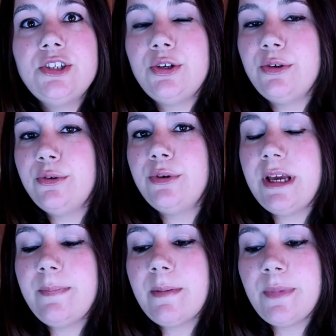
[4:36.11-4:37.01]
to
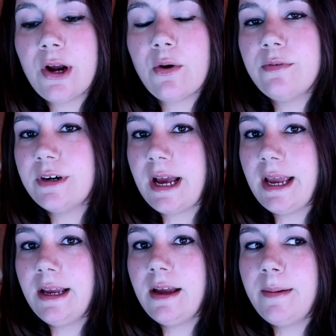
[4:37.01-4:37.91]
keep him there
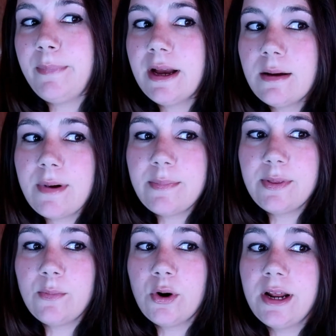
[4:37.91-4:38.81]
overnight and pick him up in
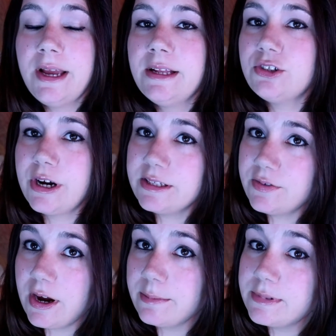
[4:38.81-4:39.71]
the morning and
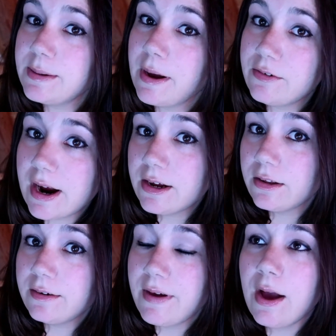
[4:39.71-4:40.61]
transfer him to my
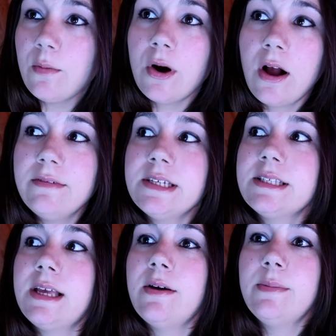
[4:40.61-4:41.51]
regular vet, where
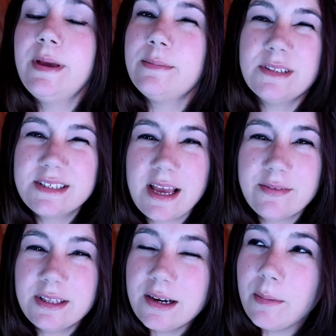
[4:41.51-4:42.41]
obviously I would be able to save
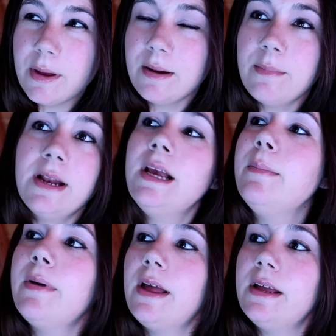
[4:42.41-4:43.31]
a little bit of money,
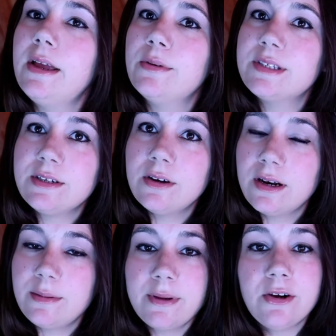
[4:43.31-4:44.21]
but it was still
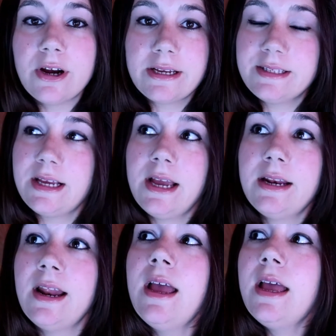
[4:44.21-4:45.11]
going to be crazy.
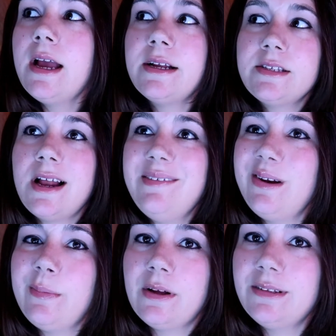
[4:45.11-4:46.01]
And it's not even
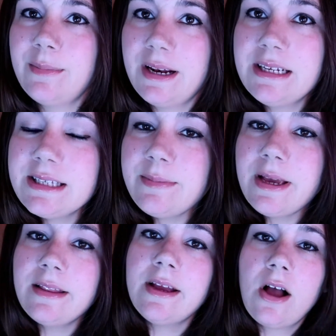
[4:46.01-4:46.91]
about the money to
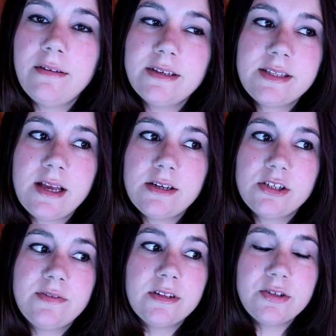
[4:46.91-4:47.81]
me. Like, obviously I
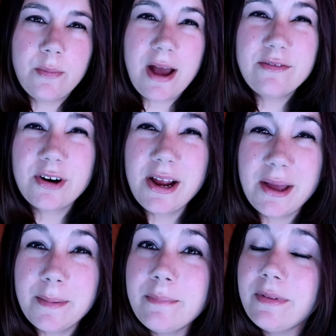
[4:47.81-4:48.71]
just felt so bad for
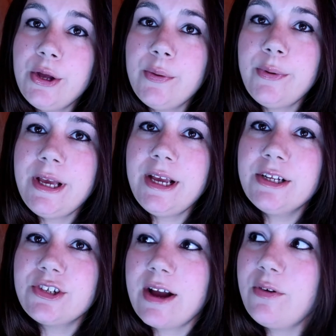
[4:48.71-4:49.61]
him. We
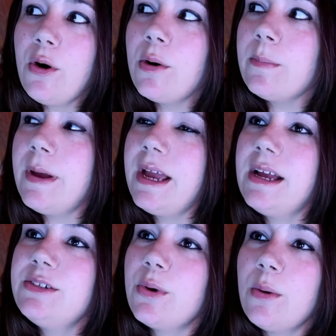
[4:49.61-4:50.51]
drive home,
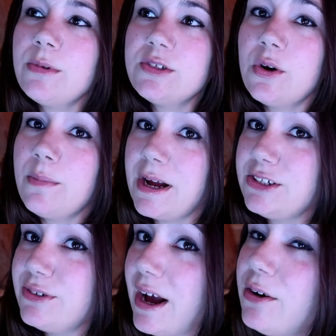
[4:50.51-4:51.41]
and we're almost home, mind
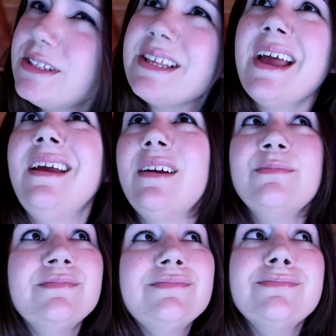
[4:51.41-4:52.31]
you. Now it's like
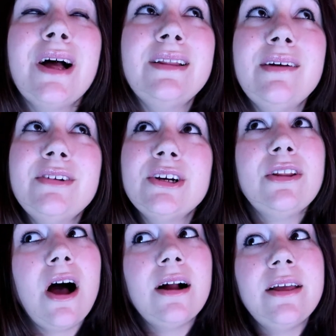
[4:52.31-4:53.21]
11
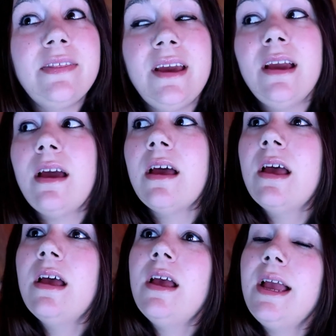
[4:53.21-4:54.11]
o'clock, I think.
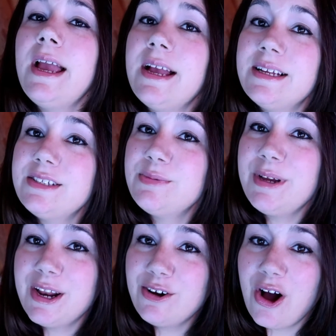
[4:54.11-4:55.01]
and we
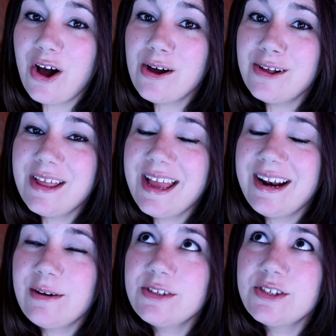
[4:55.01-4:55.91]
get a call, and
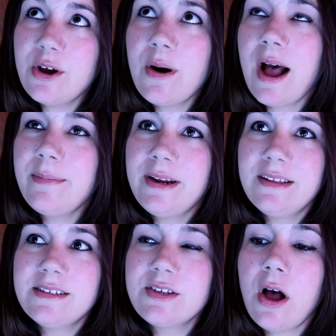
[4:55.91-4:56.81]
I was so happy to
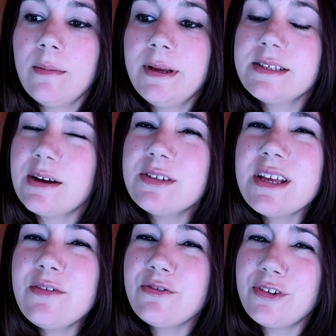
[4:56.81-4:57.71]
get this call because I was
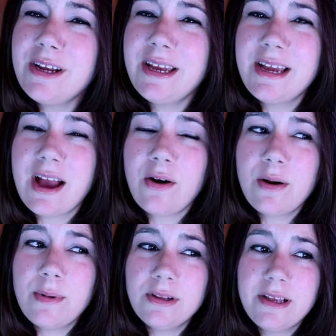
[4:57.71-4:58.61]
like freaking out
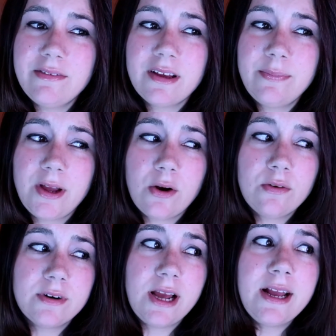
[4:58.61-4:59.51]
about leaving him there
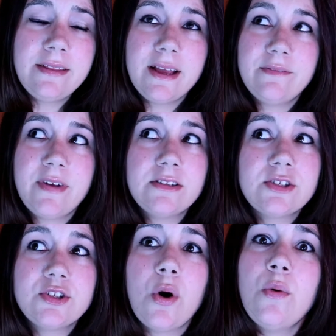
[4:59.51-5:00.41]
overnight. Like it felt
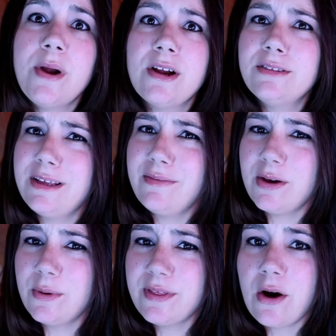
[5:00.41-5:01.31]
so weird
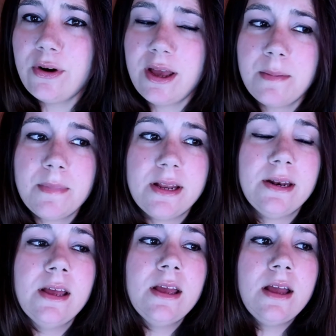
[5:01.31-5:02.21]
leaving without him,
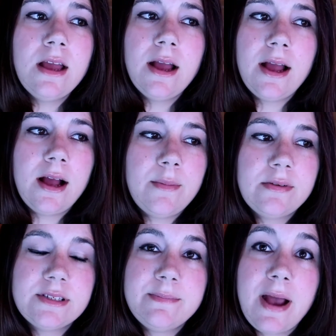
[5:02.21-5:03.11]
and I
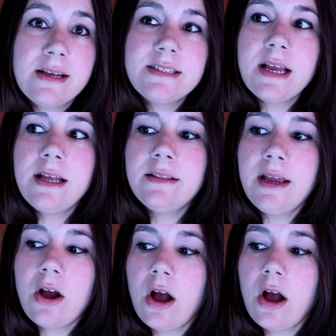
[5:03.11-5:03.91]
was a mess. And like